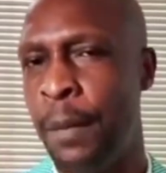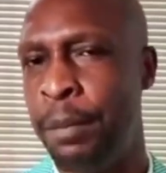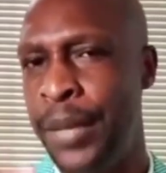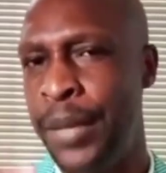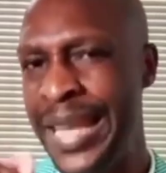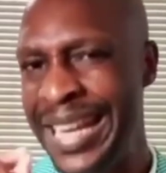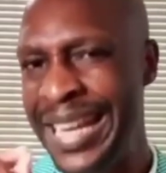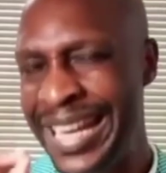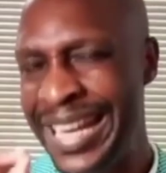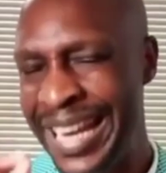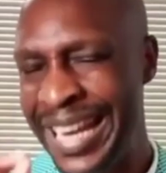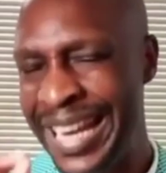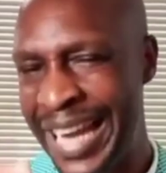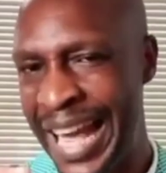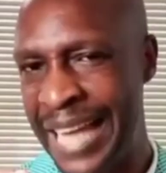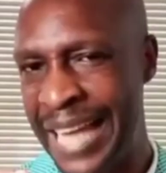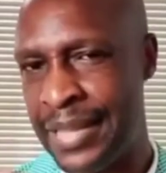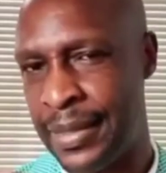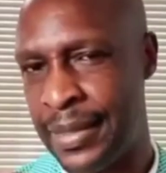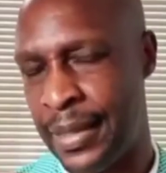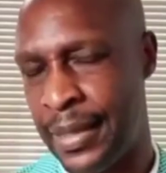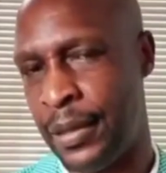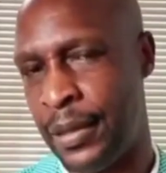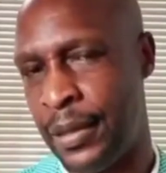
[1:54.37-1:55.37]

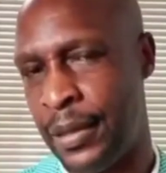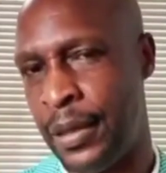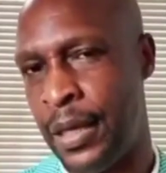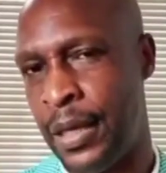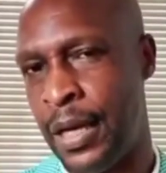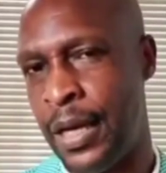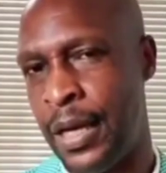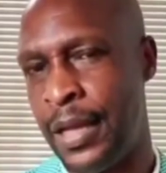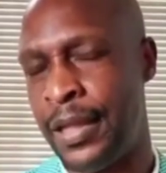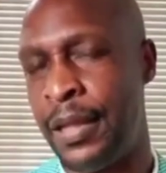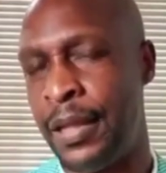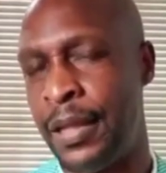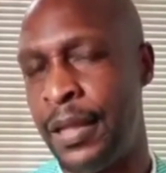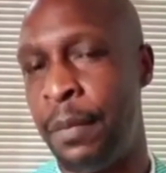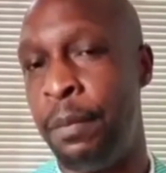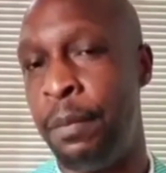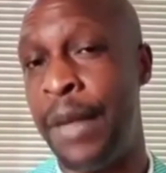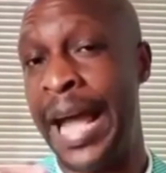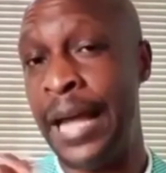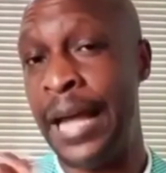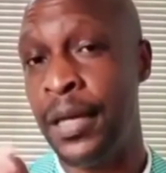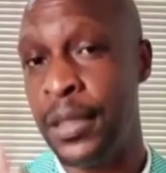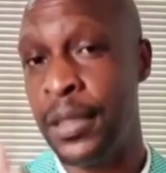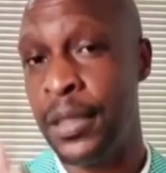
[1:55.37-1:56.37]
penalizing the
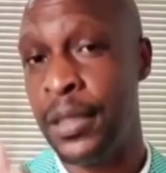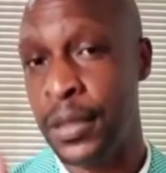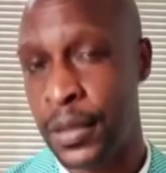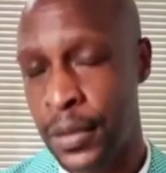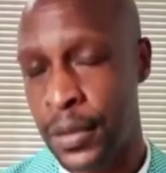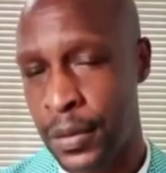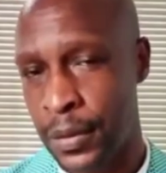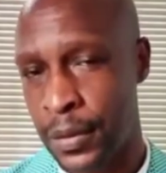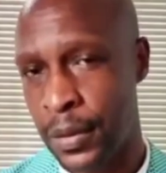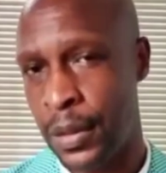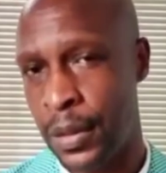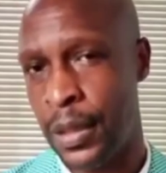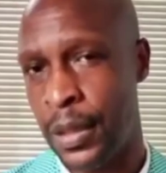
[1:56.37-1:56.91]
banks,